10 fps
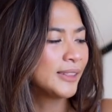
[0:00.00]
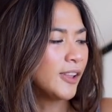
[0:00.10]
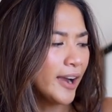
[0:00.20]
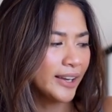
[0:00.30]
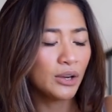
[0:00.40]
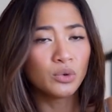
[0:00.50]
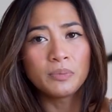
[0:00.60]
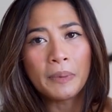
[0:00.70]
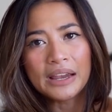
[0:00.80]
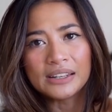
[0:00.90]
Like, it
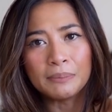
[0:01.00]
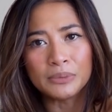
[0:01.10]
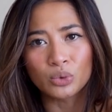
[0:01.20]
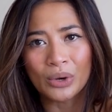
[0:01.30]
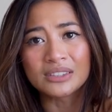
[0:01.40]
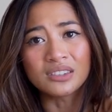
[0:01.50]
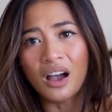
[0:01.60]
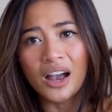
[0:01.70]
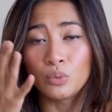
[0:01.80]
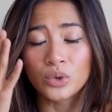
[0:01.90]
would be an in-between
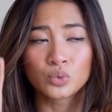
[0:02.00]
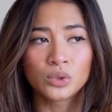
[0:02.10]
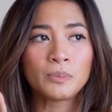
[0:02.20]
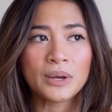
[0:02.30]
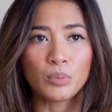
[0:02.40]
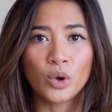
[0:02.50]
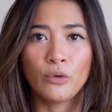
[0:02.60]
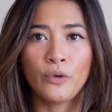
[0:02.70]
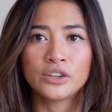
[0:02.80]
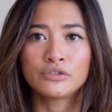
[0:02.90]
size, which would be
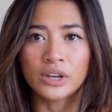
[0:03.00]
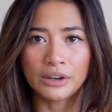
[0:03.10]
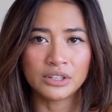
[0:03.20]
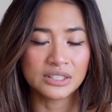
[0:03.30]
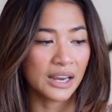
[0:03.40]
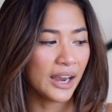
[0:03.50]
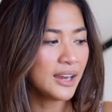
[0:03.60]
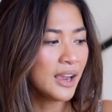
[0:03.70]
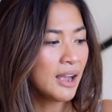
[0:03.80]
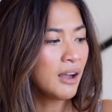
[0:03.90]
perfect for every day.